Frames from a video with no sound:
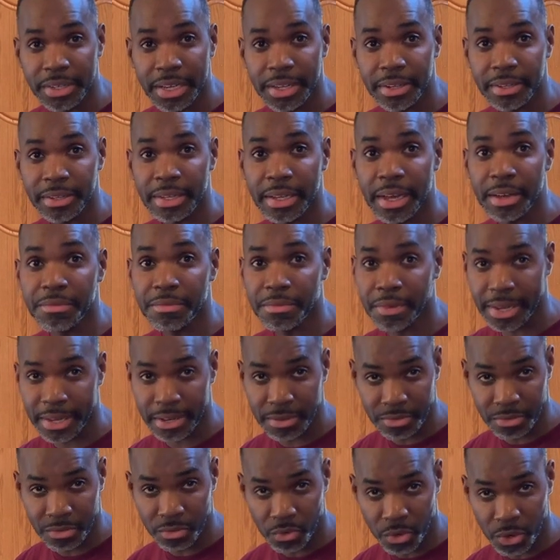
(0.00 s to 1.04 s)
and I find
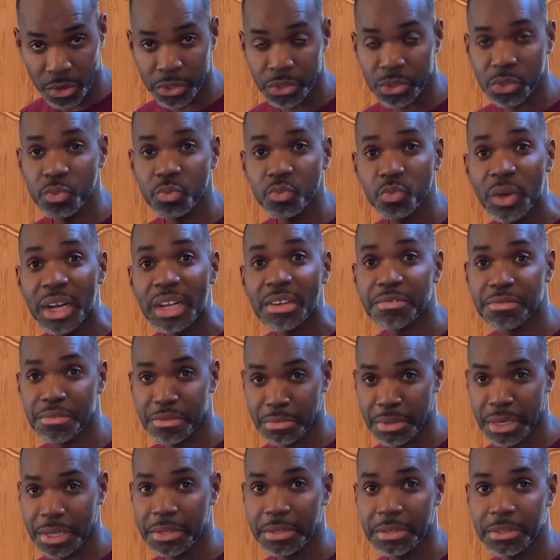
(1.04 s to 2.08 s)
it works well for
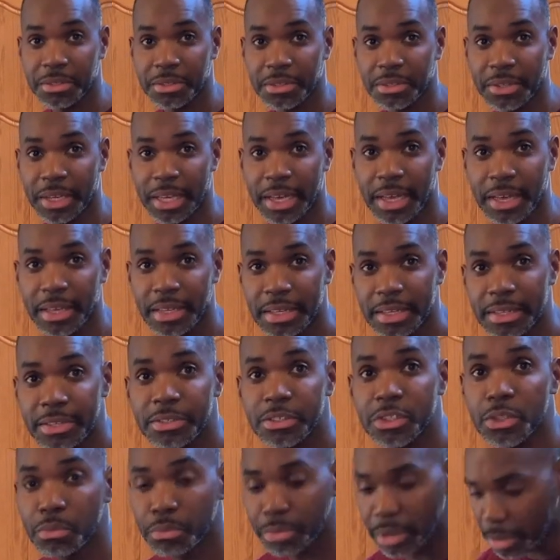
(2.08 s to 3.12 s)
me. Okay,
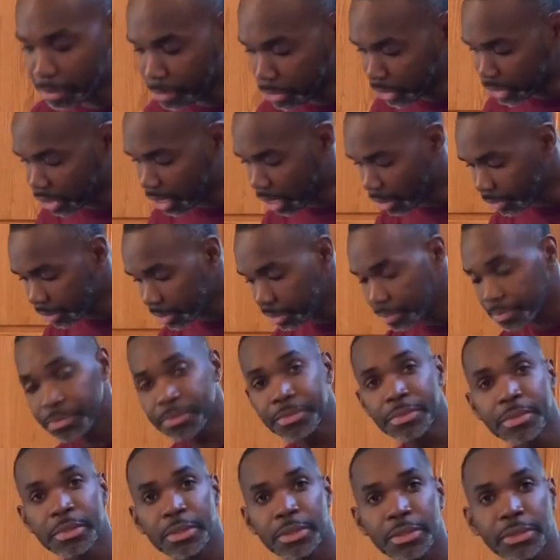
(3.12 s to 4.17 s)
some paper towel.
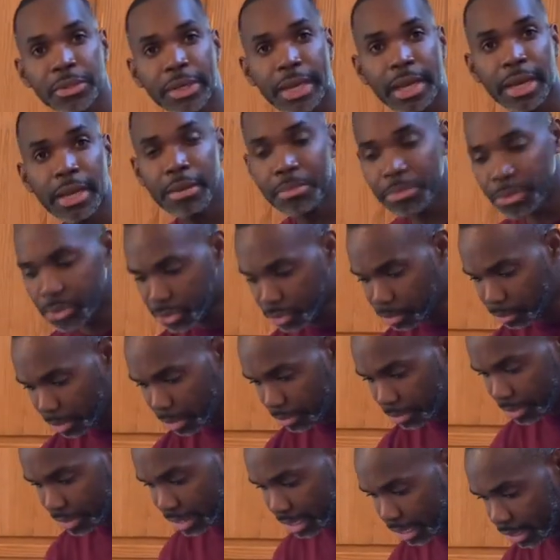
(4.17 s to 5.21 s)
Okay, you put some
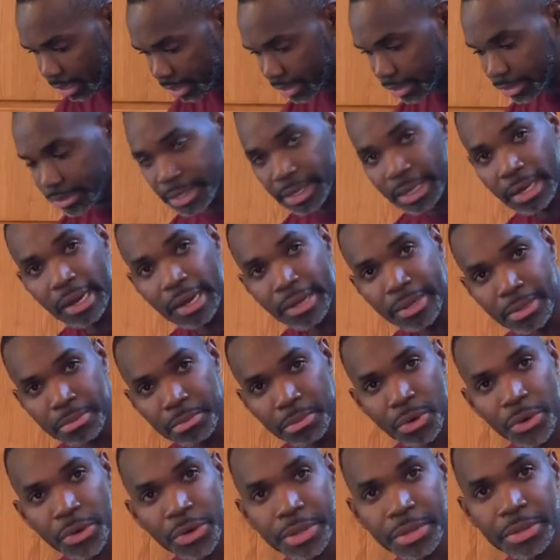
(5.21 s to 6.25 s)
paper towel on your cutting
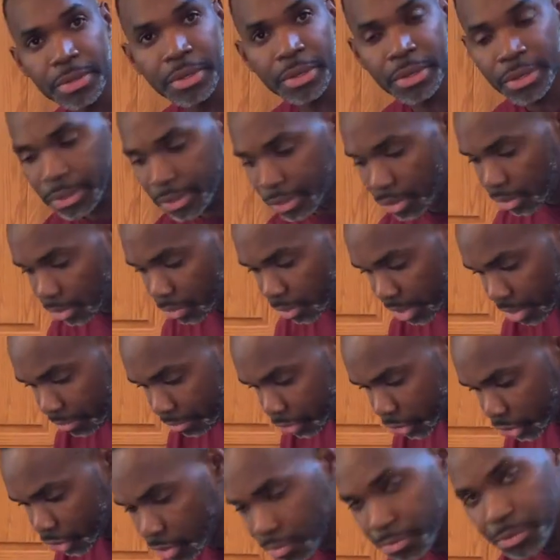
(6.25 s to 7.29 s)
board or whatever
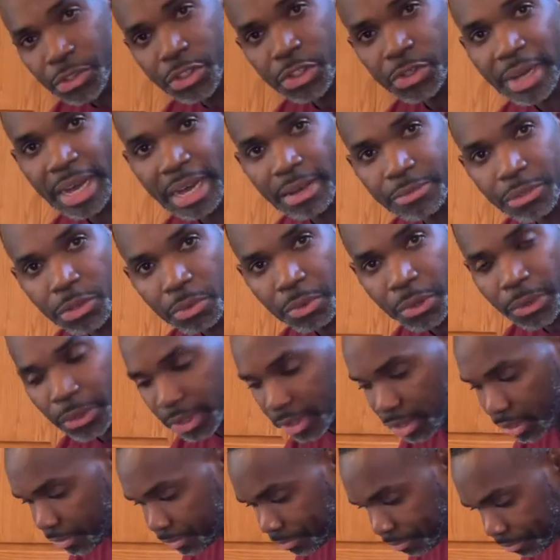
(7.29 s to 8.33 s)
surface you have to work on.